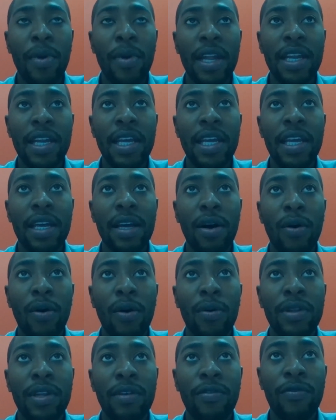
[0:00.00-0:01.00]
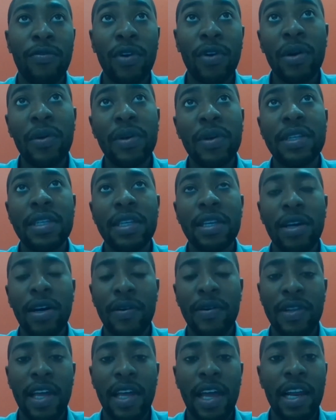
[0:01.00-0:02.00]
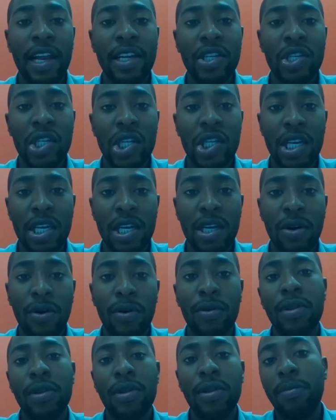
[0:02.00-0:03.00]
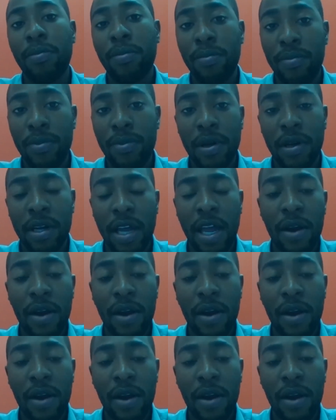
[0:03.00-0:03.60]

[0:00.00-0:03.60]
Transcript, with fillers: how many or the frequency of the LNG or the,